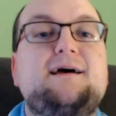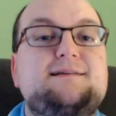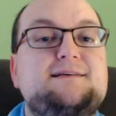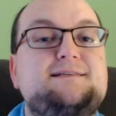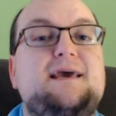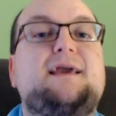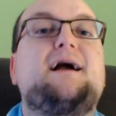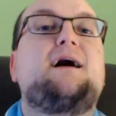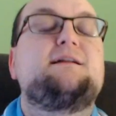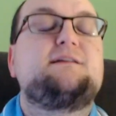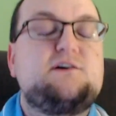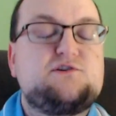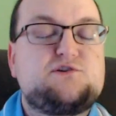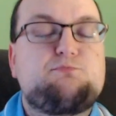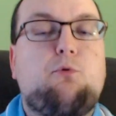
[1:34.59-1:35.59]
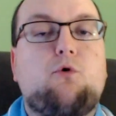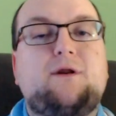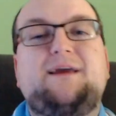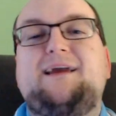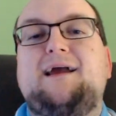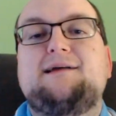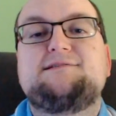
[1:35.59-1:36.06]
to take on
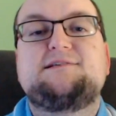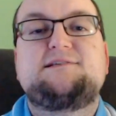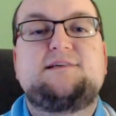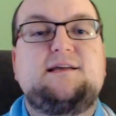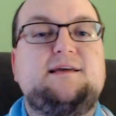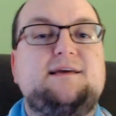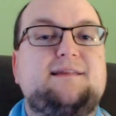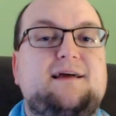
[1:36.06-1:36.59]
Sporting Kansas City,